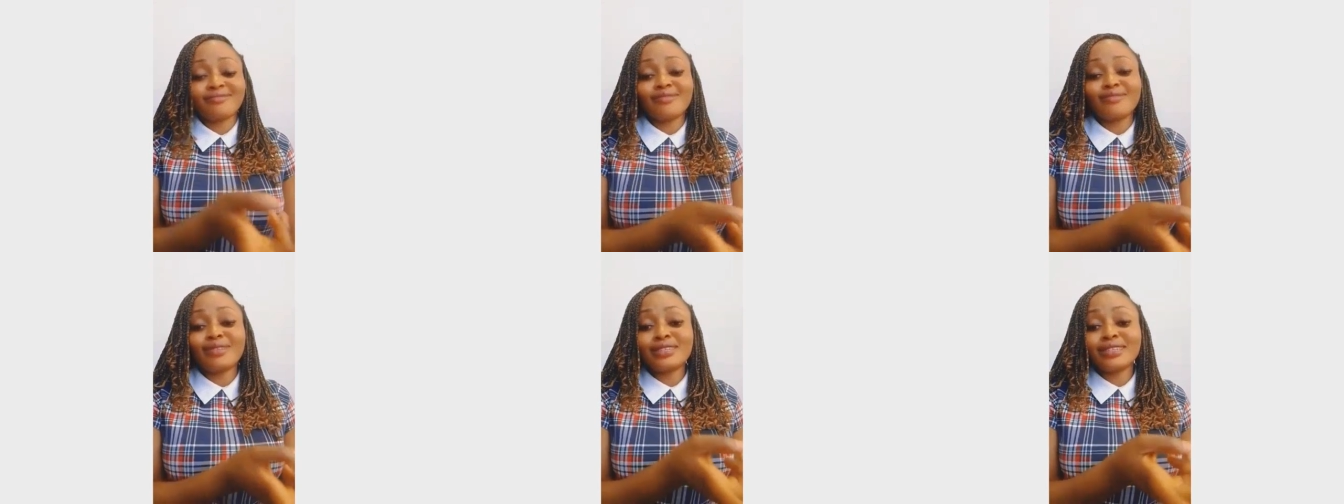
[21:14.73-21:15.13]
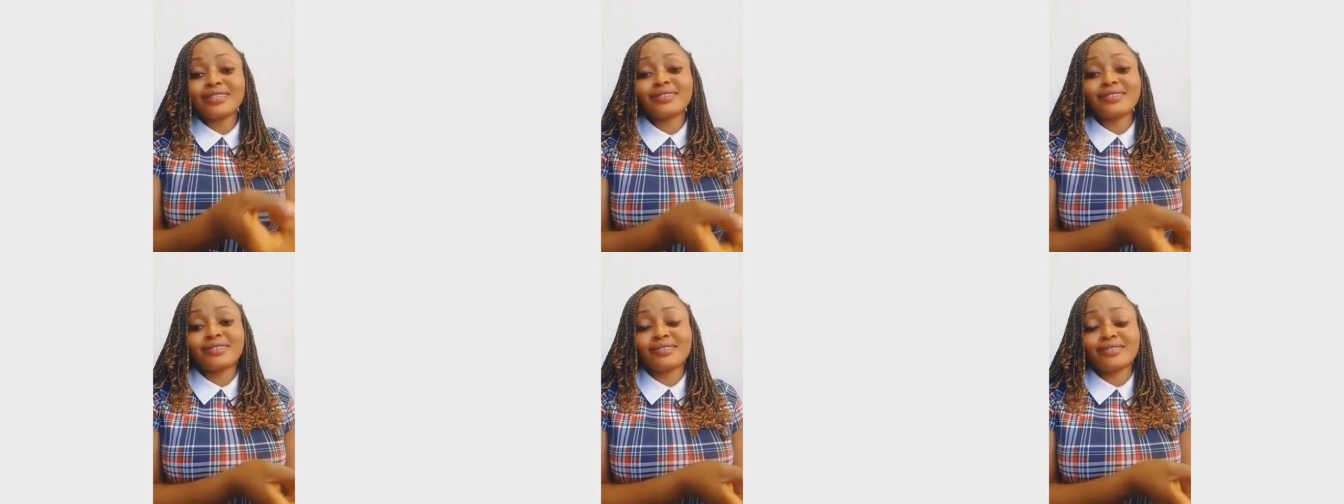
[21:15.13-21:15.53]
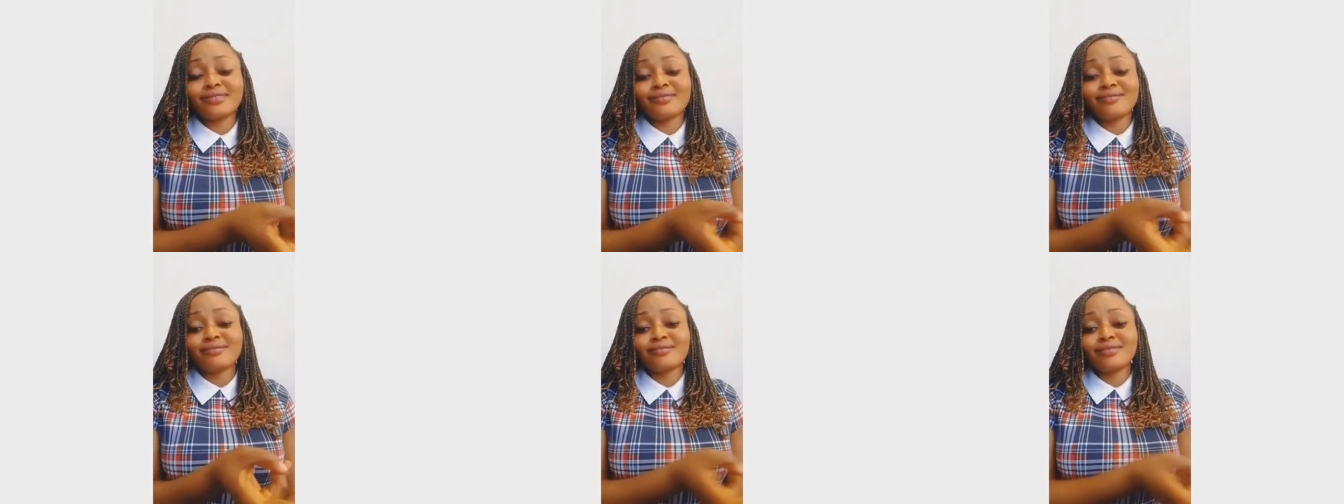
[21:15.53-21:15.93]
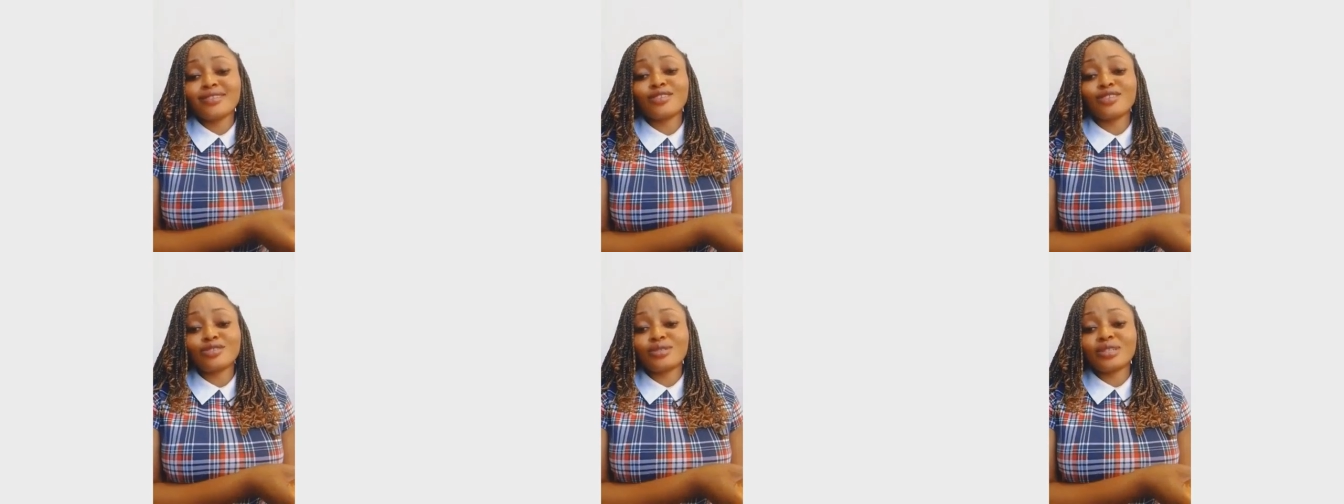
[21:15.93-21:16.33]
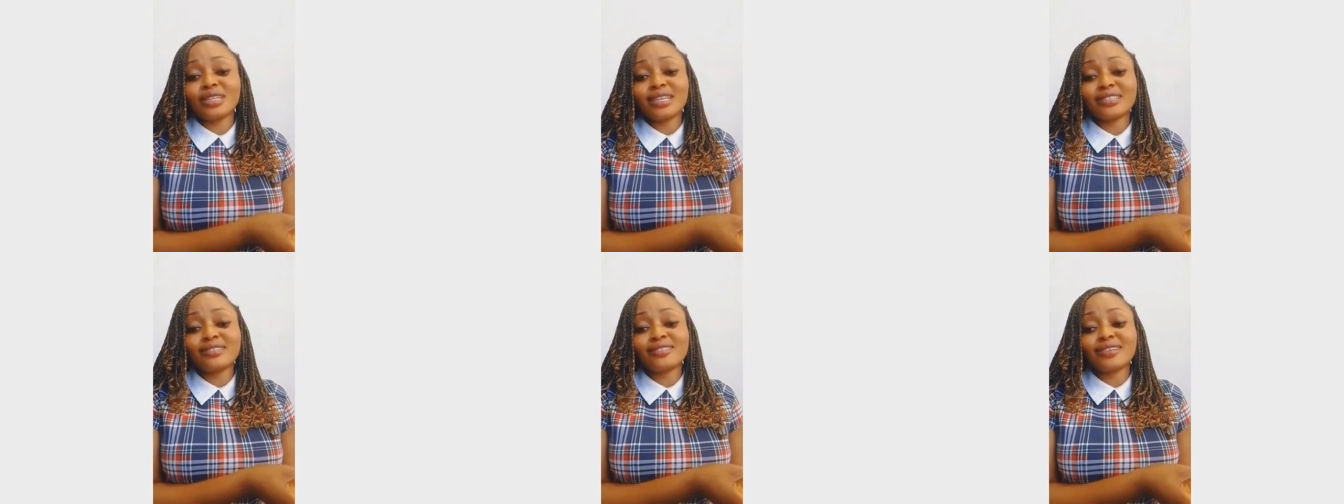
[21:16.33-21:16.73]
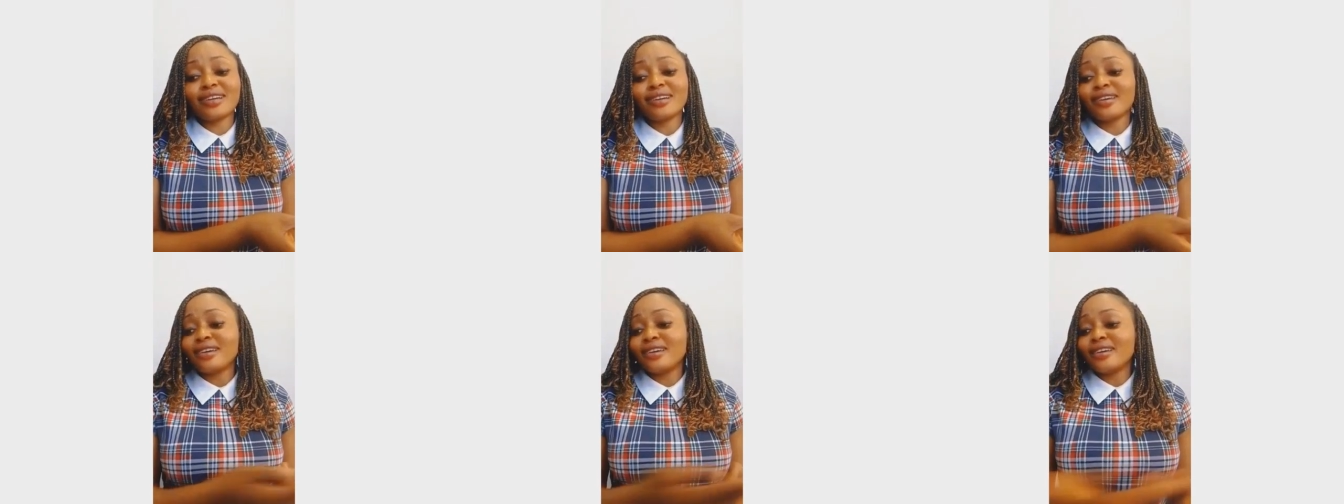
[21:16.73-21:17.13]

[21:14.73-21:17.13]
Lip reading: music industry in Nigeria.